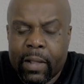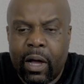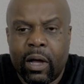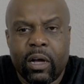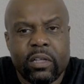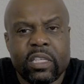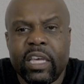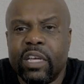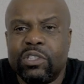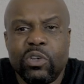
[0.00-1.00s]

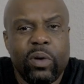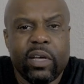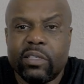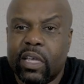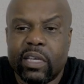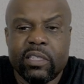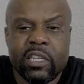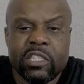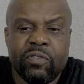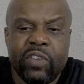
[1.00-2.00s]
The Air 2S, like I
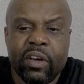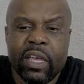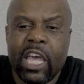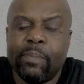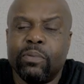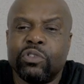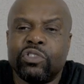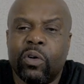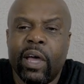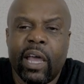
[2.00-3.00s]
said, is a very capable drone.